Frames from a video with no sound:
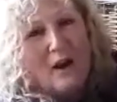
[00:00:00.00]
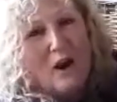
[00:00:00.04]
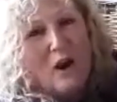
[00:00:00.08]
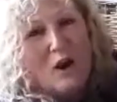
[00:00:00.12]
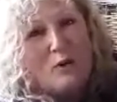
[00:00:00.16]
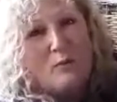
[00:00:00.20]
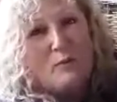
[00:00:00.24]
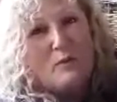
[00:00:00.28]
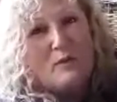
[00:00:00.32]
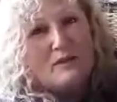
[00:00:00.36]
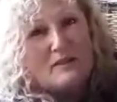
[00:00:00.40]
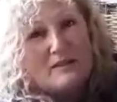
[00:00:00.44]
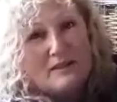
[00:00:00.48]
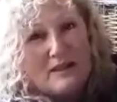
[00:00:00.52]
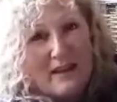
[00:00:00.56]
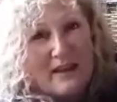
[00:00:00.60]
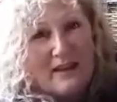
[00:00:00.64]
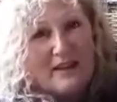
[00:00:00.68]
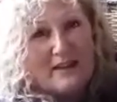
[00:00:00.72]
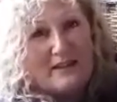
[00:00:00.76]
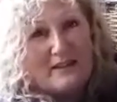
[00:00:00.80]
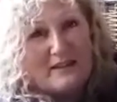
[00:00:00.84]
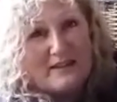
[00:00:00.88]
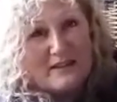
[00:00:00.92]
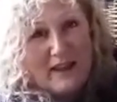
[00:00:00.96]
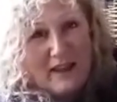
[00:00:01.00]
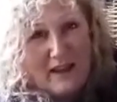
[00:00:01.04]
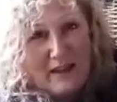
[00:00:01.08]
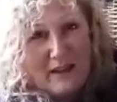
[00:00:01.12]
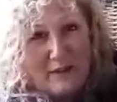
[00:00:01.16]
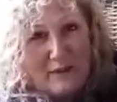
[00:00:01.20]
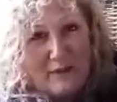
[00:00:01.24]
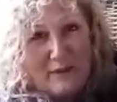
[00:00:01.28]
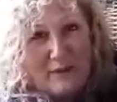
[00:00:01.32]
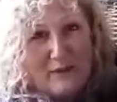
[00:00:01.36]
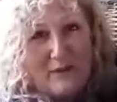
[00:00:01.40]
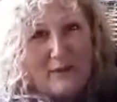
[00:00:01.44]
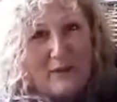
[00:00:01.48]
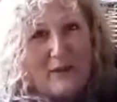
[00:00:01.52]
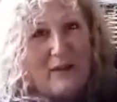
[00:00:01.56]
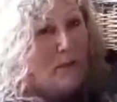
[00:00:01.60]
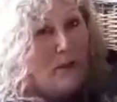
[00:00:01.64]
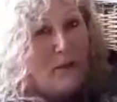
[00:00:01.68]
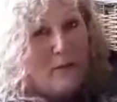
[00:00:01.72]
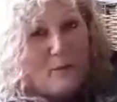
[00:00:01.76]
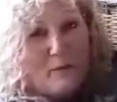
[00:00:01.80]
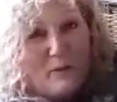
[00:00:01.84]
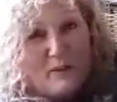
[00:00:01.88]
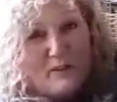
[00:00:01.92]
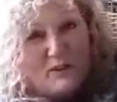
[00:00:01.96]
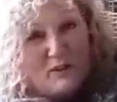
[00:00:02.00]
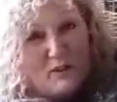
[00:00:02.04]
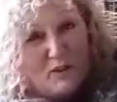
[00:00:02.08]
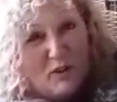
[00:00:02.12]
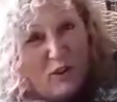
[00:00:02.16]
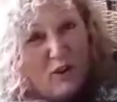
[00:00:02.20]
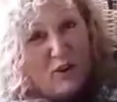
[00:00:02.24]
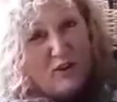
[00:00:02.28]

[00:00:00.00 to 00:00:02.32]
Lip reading: Hope you're staying safe. I've been doing